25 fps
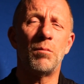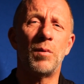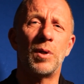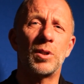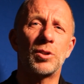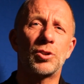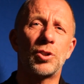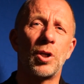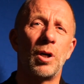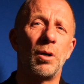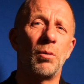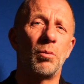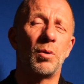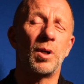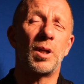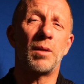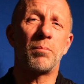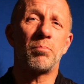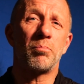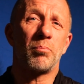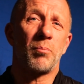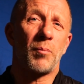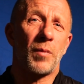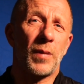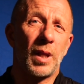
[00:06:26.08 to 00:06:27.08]
So
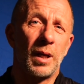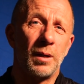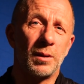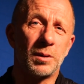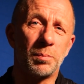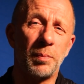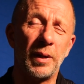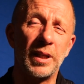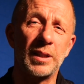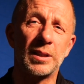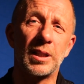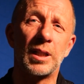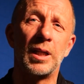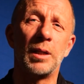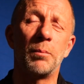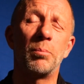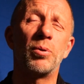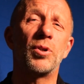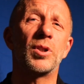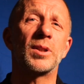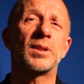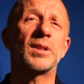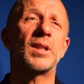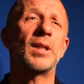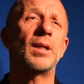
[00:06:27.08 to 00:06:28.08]
it's basically put
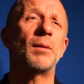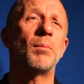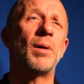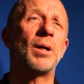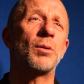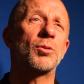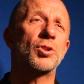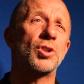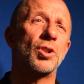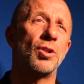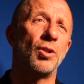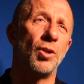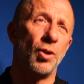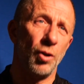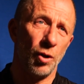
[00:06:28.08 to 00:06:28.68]
a team out